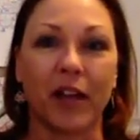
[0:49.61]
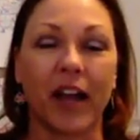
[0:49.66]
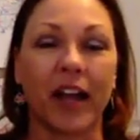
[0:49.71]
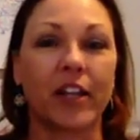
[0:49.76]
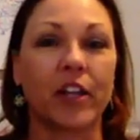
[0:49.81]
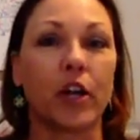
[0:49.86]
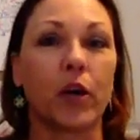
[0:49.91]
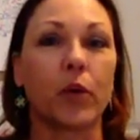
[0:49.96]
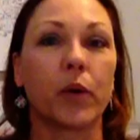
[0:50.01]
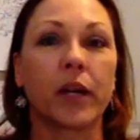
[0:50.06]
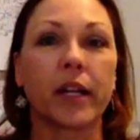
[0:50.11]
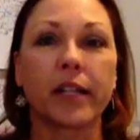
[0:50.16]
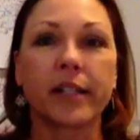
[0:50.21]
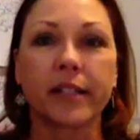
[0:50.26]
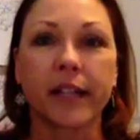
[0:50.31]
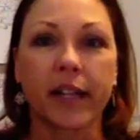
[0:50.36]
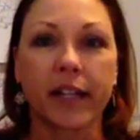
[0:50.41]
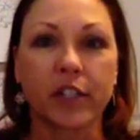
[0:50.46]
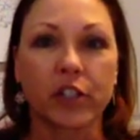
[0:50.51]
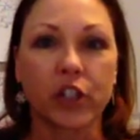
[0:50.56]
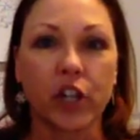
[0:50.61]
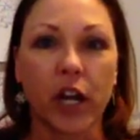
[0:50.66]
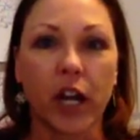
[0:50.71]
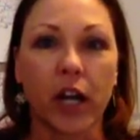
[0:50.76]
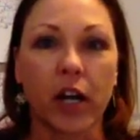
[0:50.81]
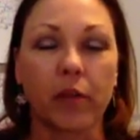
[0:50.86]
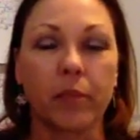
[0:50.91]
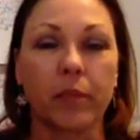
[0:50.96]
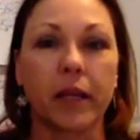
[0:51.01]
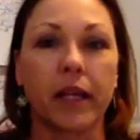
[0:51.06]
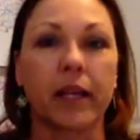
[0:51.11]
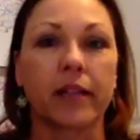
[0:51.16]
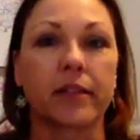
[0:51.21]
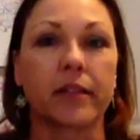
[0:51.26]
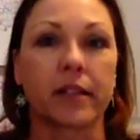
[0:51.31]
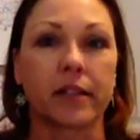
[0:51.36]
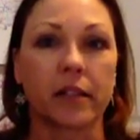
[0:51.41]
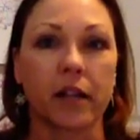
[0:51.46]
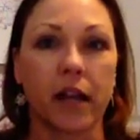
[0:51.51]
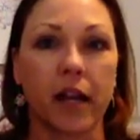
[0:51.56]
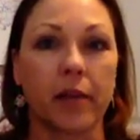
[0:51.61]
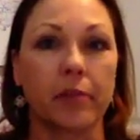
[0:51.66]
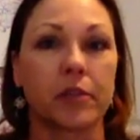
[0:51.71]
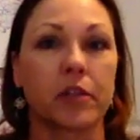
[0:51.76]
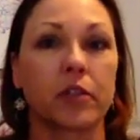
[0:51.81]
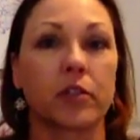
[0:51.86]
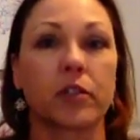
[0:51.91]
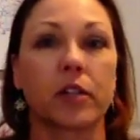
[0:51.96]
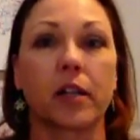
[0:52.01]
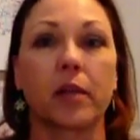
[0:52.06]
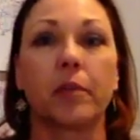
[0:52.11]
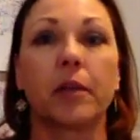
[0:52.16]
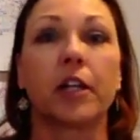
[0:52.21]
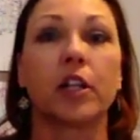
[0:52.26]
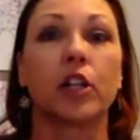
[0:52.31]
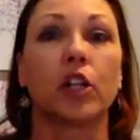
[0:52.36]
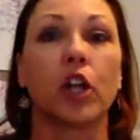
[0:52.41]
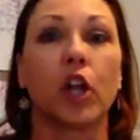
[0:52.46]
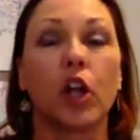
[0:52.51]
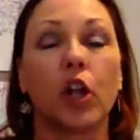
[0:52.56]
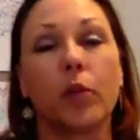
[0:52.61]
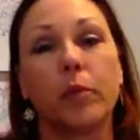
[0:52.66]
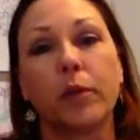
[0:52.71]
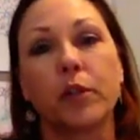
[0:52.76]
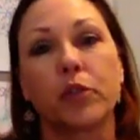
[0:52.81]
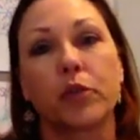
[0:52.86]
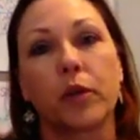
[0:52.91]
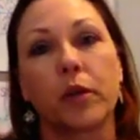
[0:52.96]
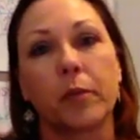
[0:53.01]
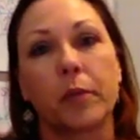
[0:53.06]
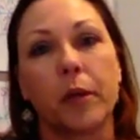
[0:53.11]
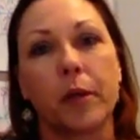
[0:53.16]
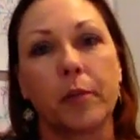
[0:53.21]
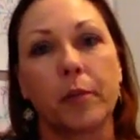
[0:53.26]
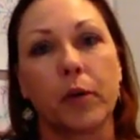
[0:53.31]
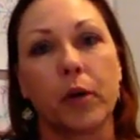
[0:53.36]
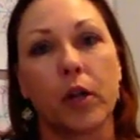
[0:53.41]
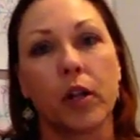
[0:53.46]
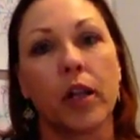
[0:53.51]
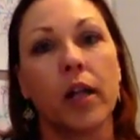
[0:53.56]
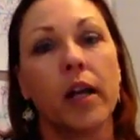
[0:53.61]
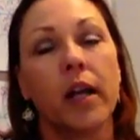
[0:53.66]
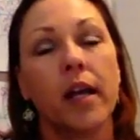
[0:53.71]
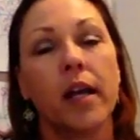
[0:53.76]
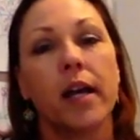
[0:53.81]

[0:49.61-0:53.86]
I know we're going to take a chair because at times there's going to be a lull between people